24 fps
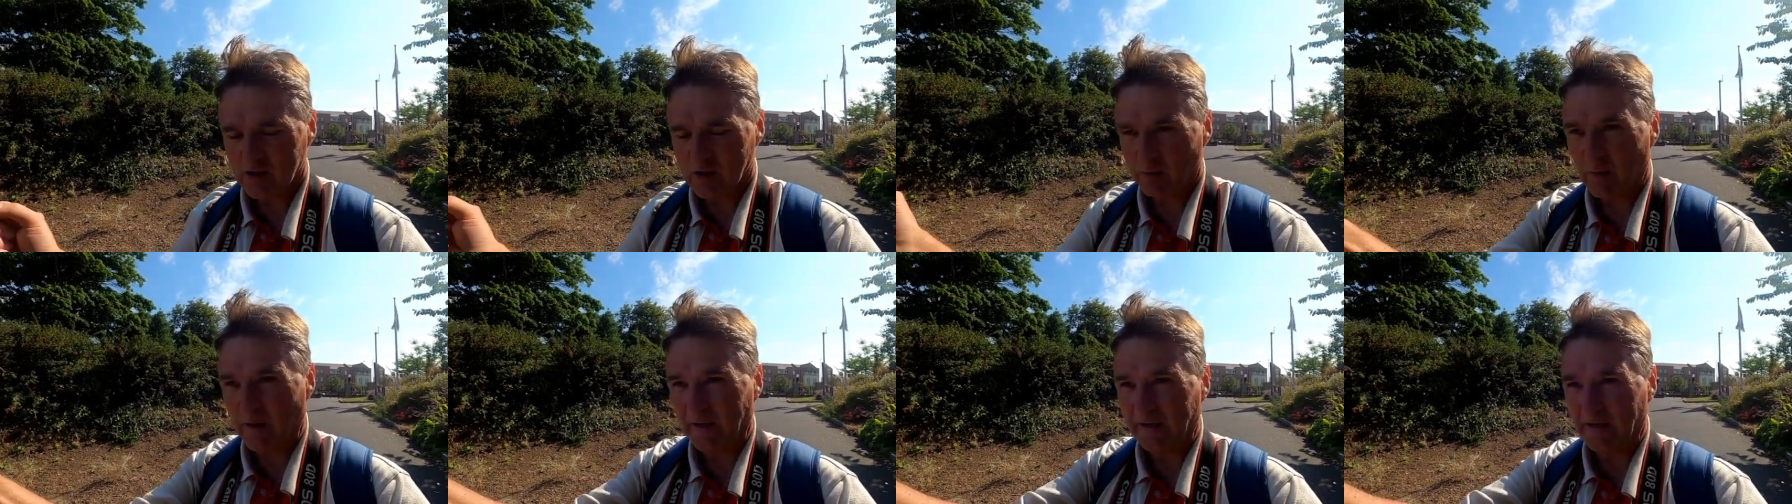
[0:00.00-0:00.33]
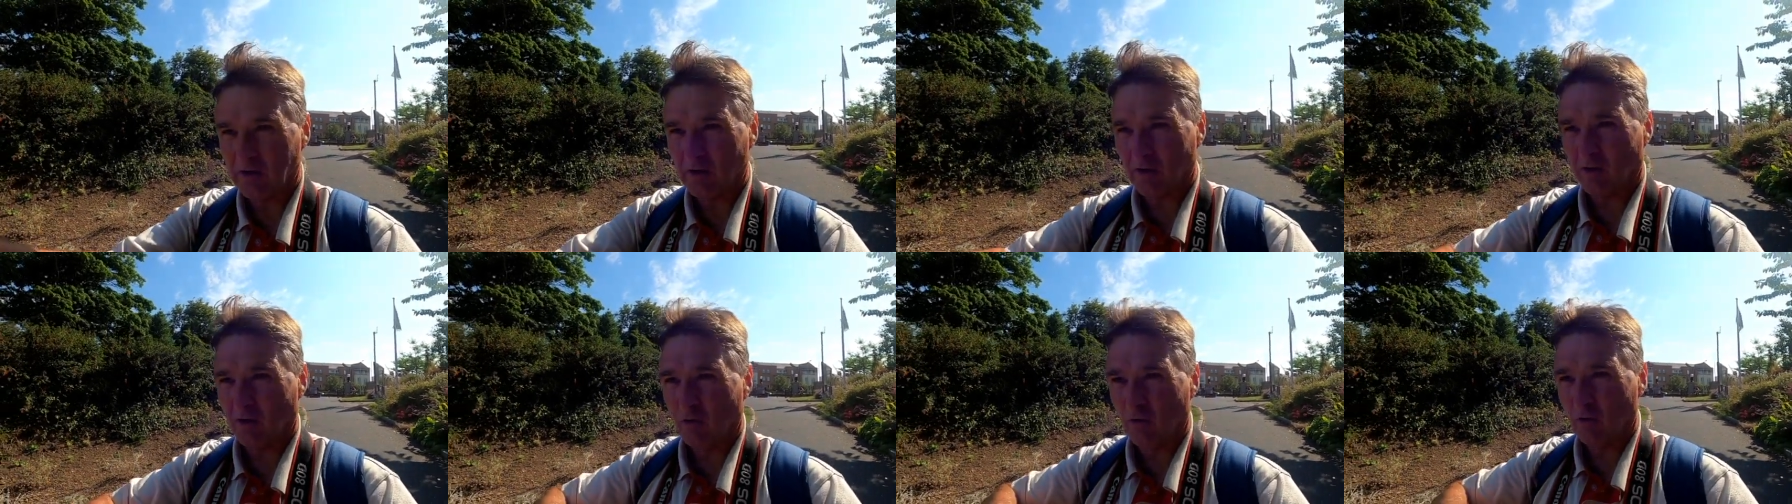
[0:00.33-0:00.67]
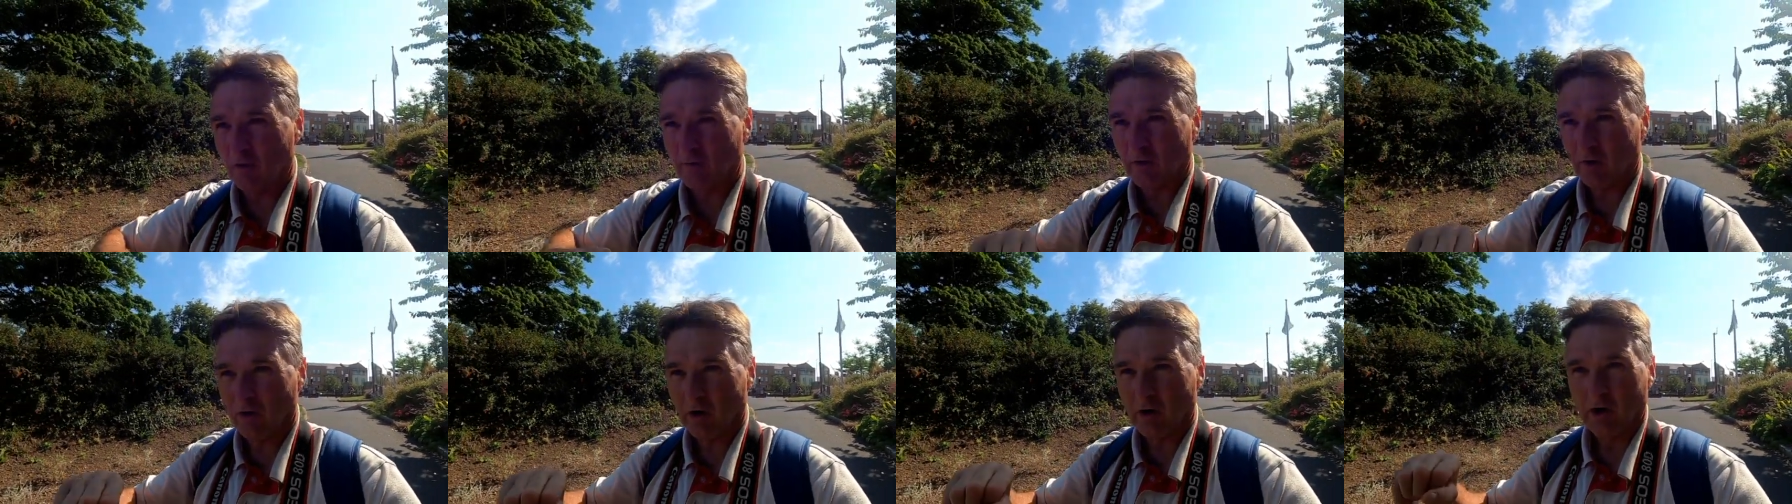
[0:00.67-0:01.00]
sprayed it
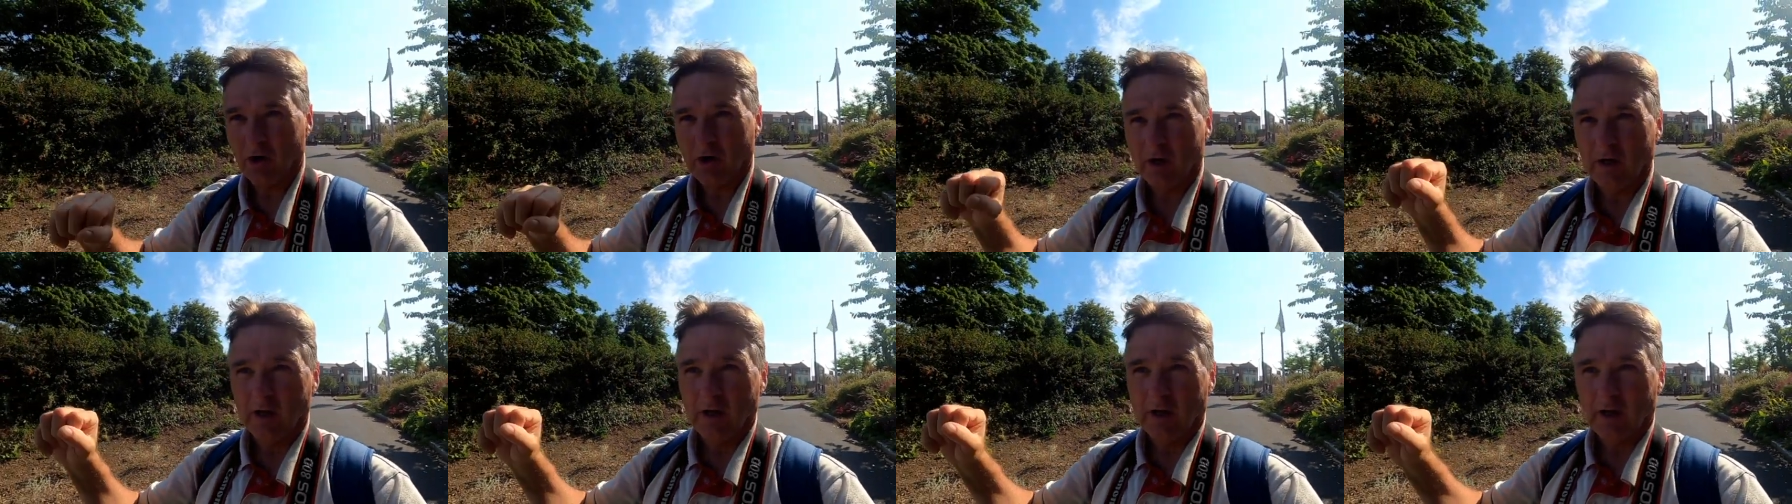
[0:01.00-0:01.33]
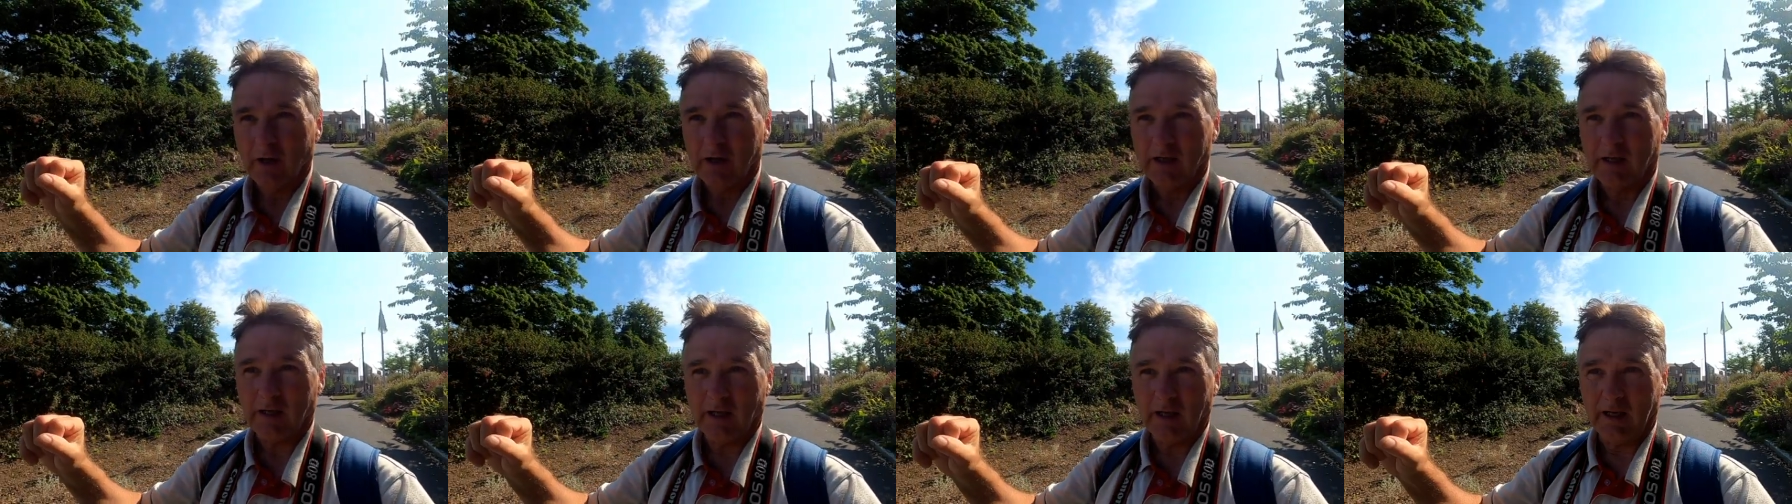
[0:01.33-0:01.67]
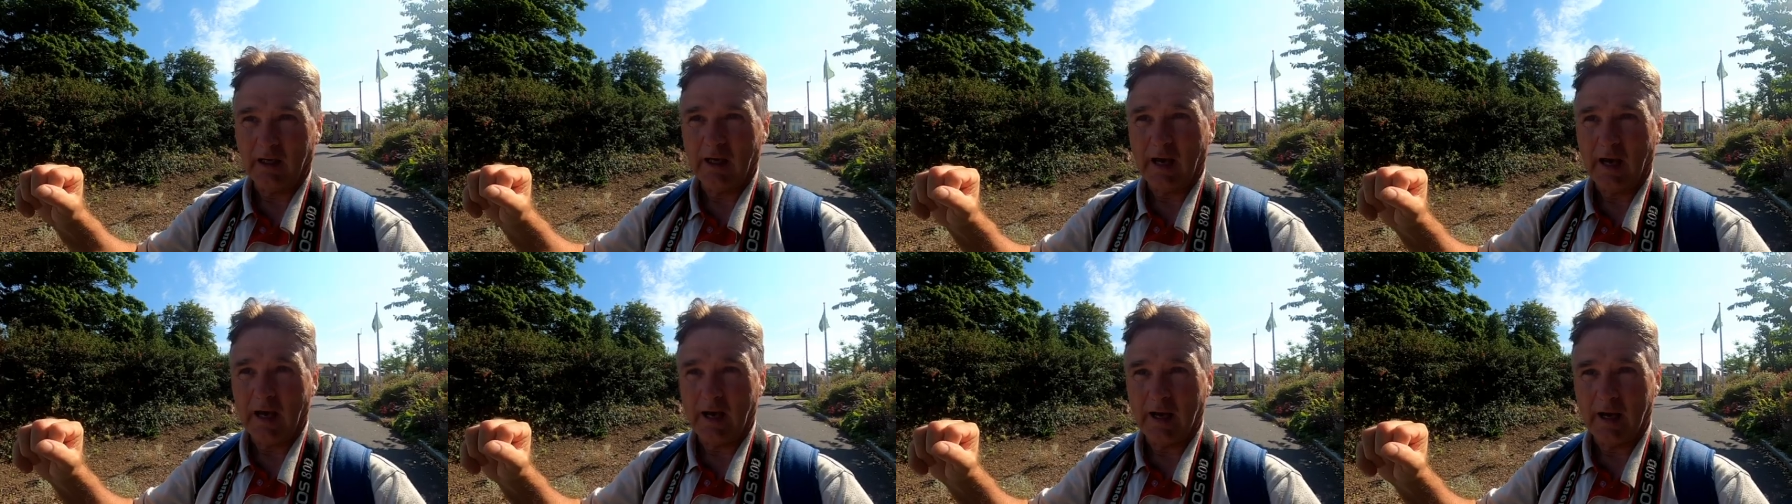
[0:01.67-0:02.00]
over
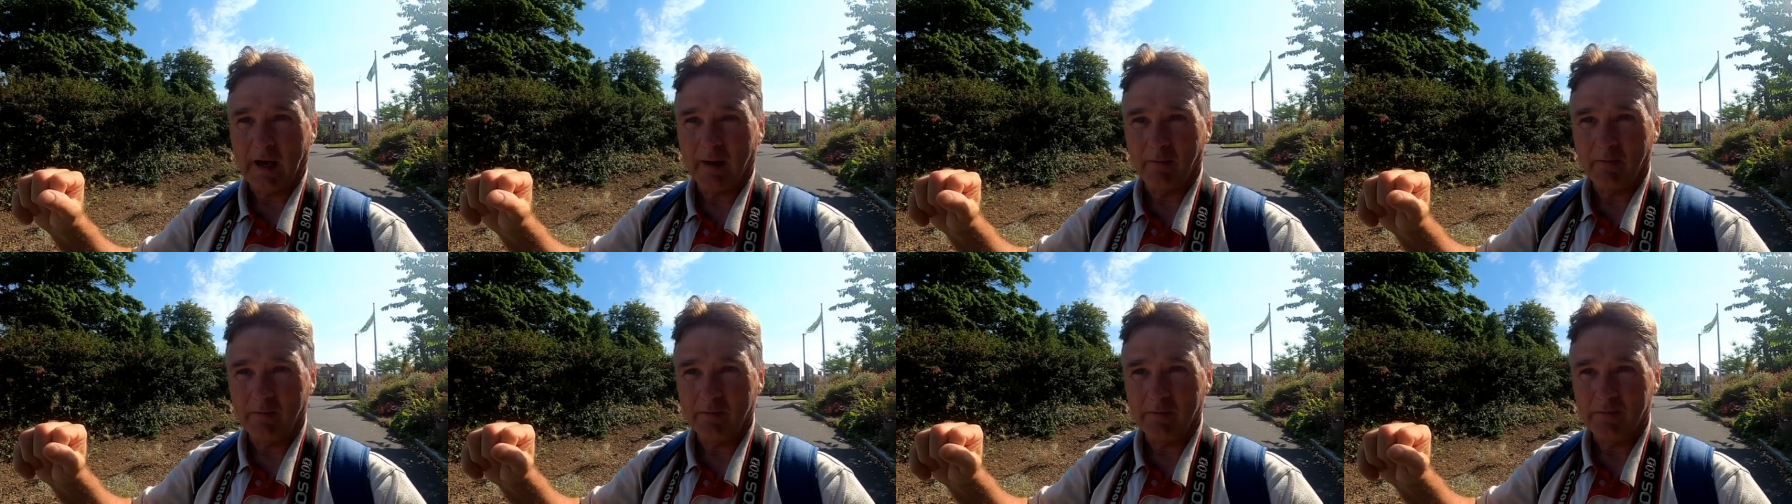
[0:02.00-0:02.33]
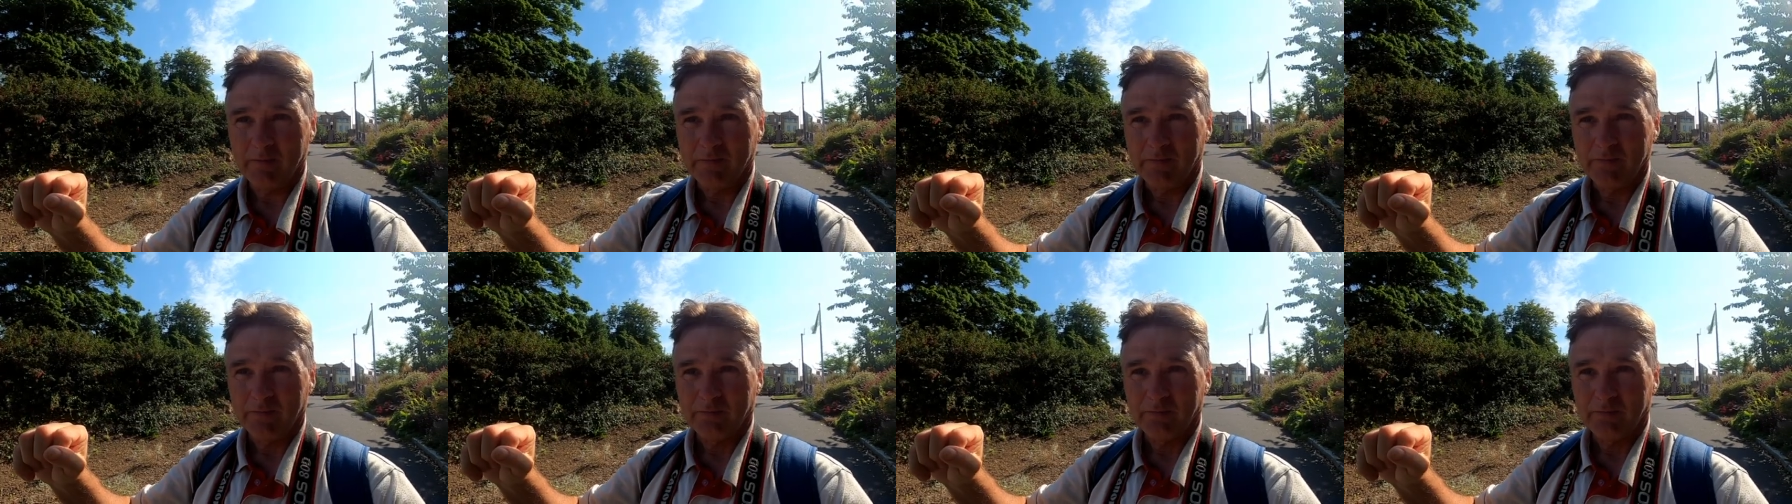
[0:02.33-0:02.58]
the um,